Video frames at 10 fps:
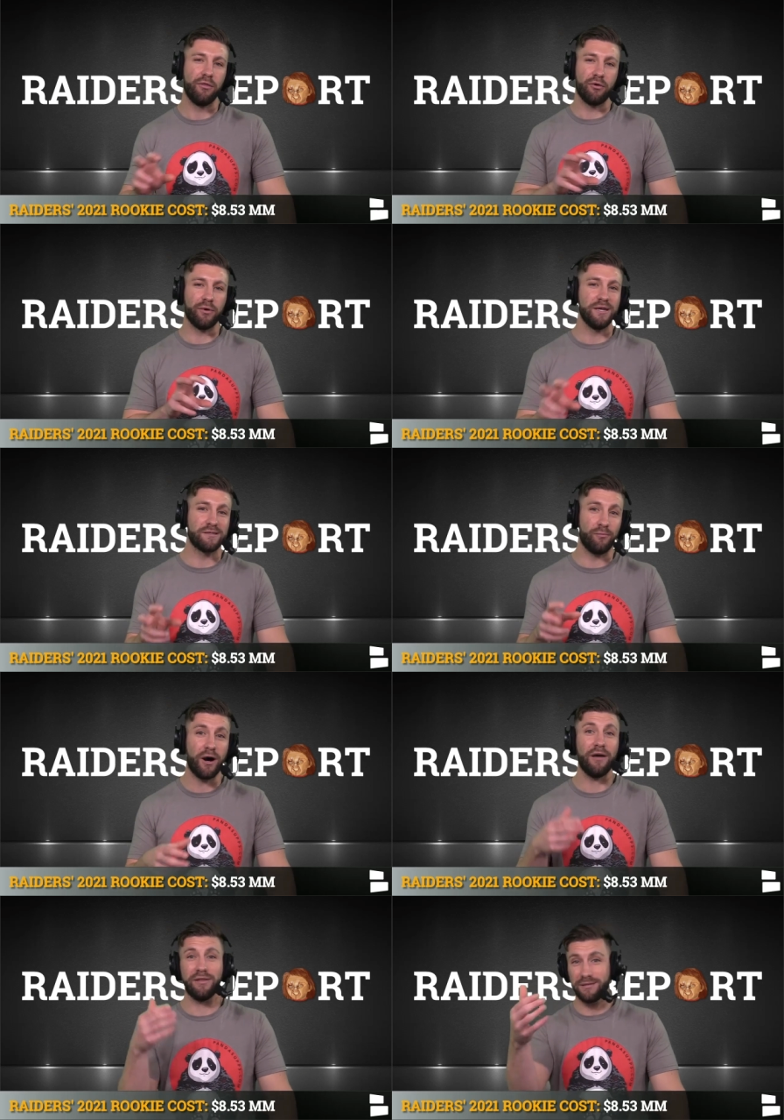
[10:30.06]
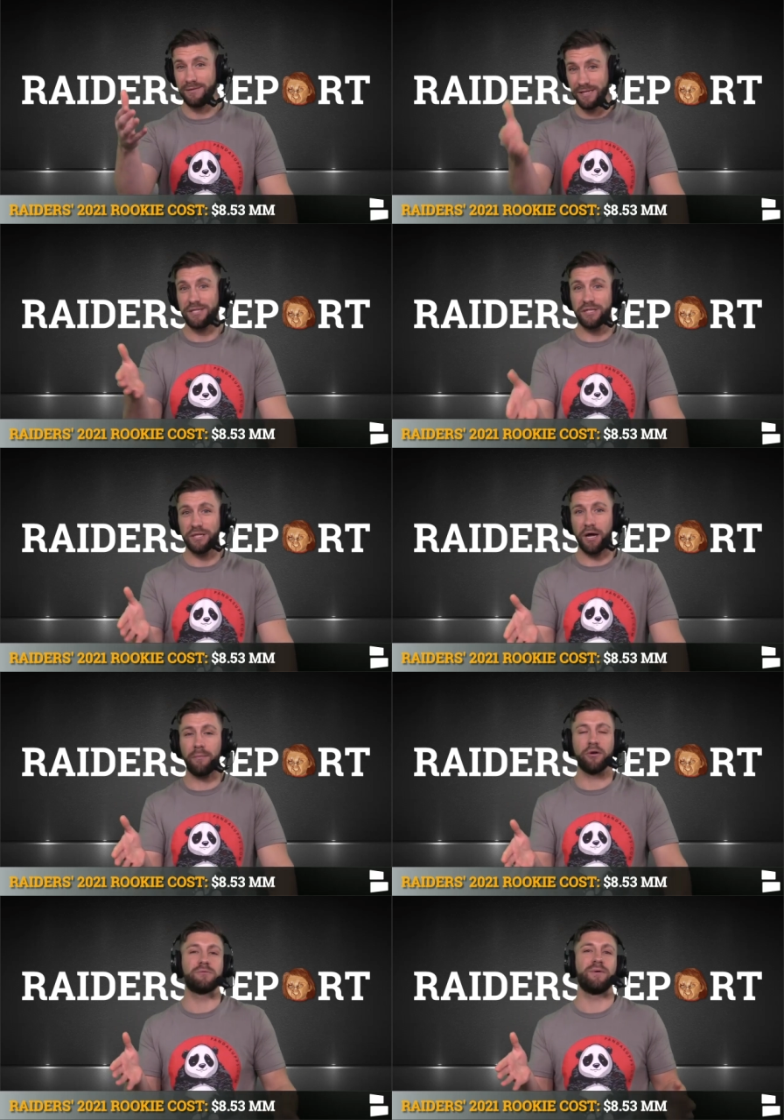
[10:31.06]
The reason why the, this is the
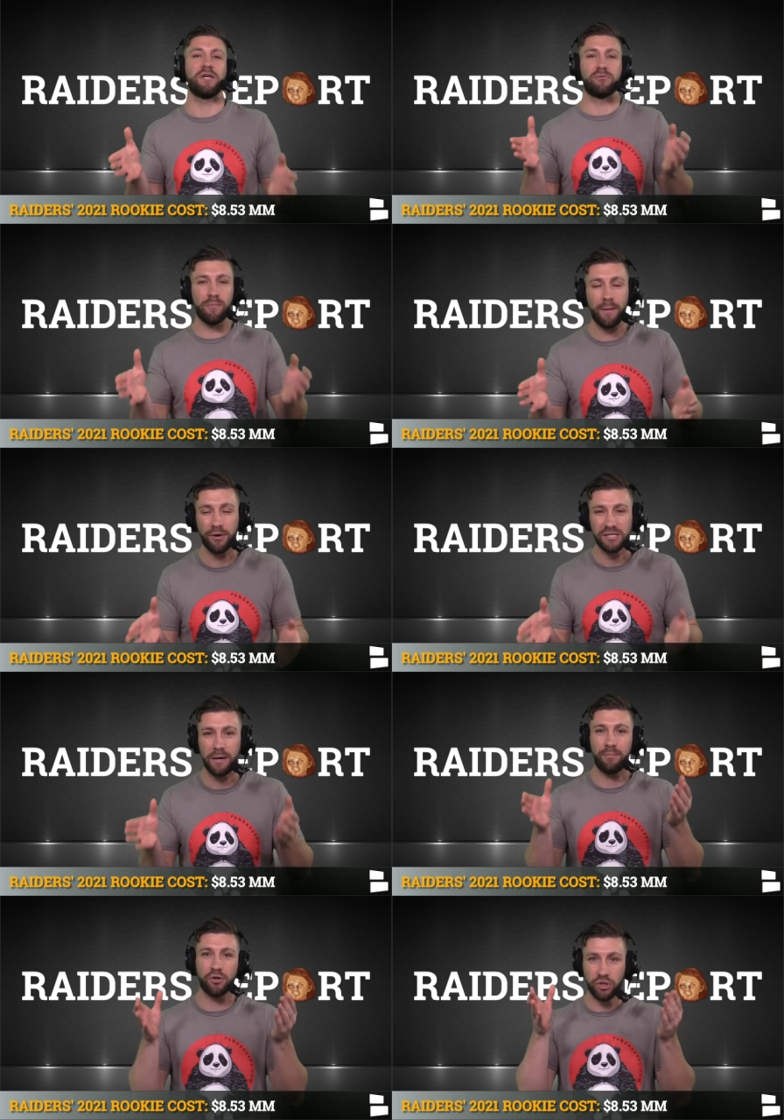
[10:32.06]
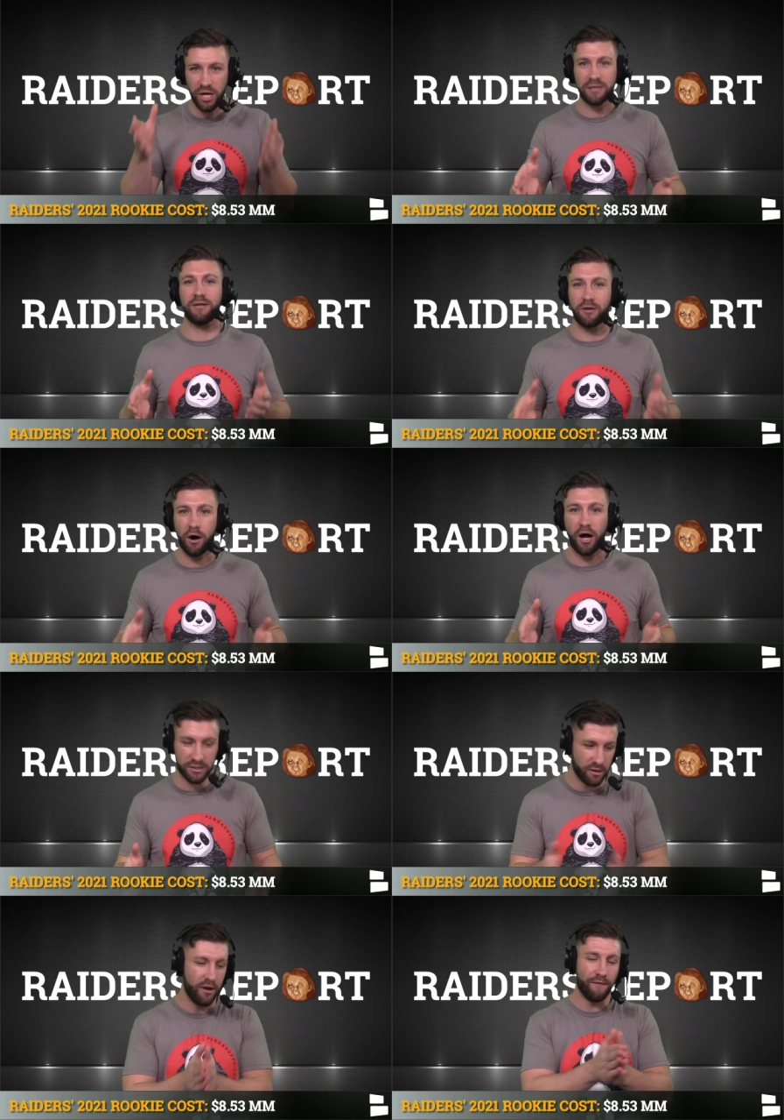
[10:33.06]
number, it's because remember, it's a projected cost.